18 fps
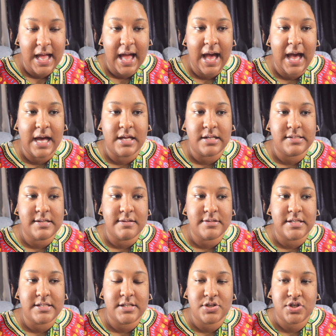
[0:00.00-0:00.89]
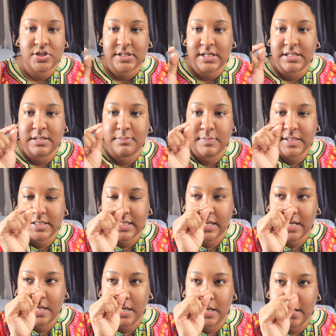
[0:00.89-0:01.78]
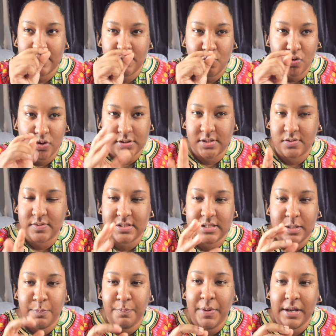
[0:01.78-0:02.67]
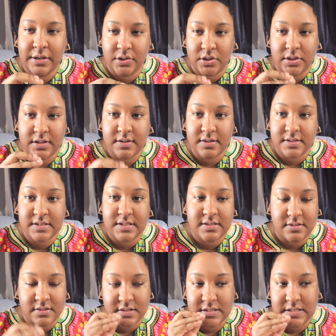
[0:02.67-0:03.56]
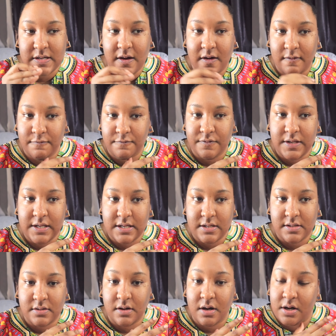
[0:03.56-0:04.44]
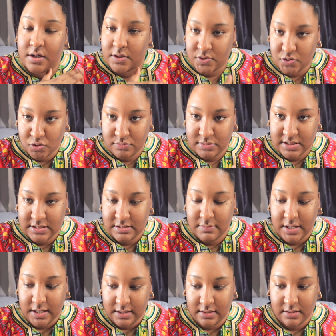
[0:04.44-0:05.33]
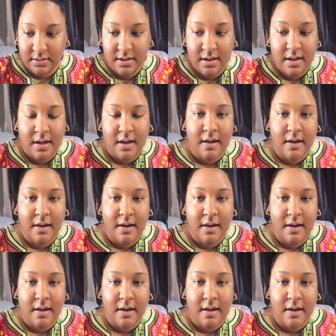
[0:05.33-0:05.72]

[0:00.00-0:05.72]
and sometimes you just have to mix like a little water, I would say, depending on the consistency of the other soap that you're buying.